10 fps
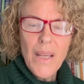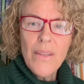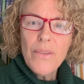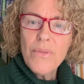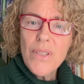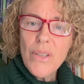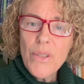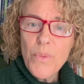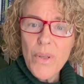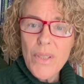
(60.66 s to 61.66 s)
The
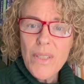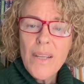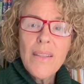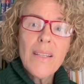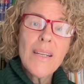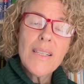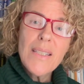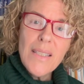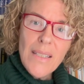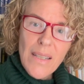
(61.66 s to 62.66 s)
result was that I
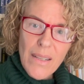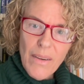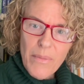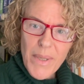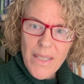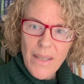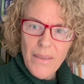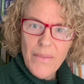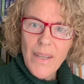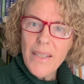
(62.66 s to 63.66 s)
didn't love myself
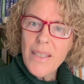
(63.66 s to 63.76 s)
and I